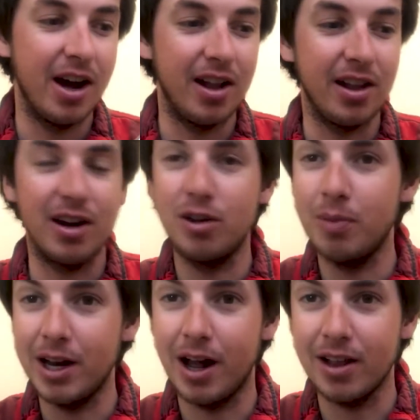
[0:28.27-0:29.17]
A lot of you
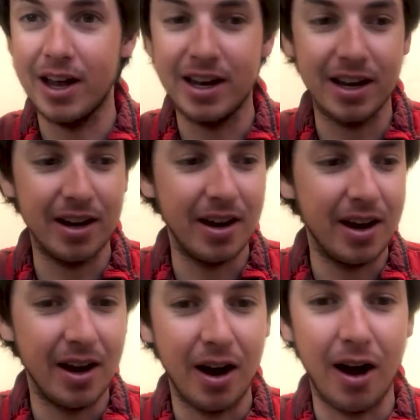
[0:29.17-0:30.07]
may not like it,
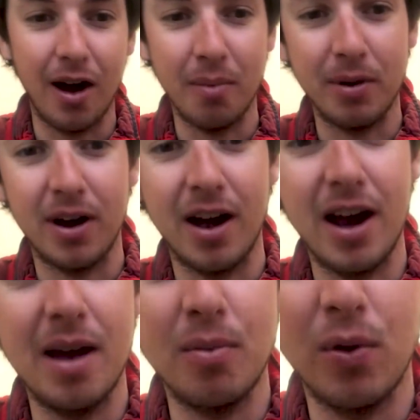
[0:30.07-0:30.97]
but I
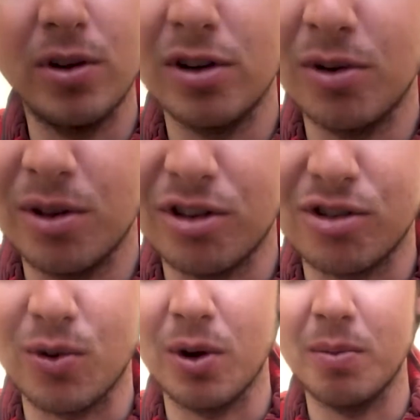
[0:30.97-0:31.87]
am going to do the
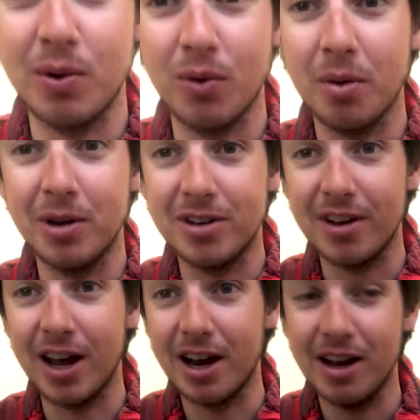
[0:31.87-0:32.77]
Squirmy Wormy today.